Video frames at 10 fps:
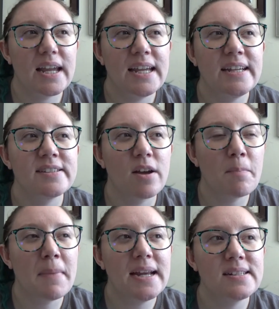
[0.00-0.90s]
He's
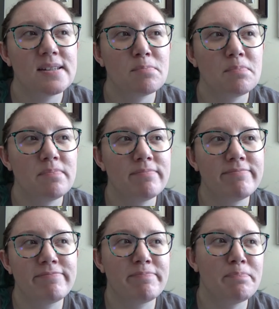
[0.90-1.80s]
made to
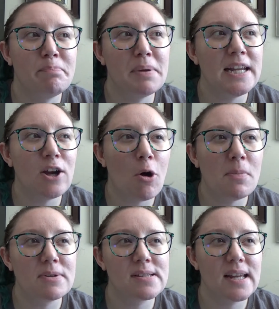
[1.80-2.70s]
be
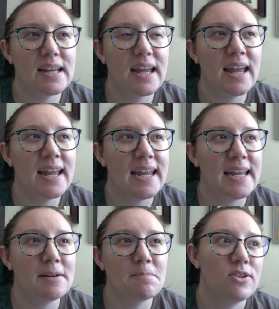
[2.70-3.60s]
almost like
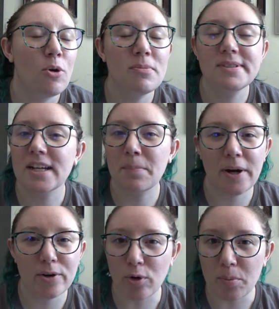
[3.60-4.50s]
a
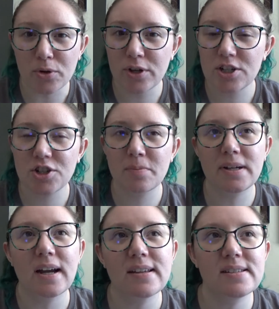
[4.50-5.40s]
paranormal creature,
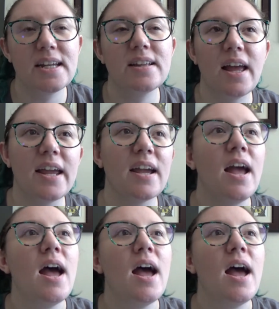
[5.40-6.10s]
because he like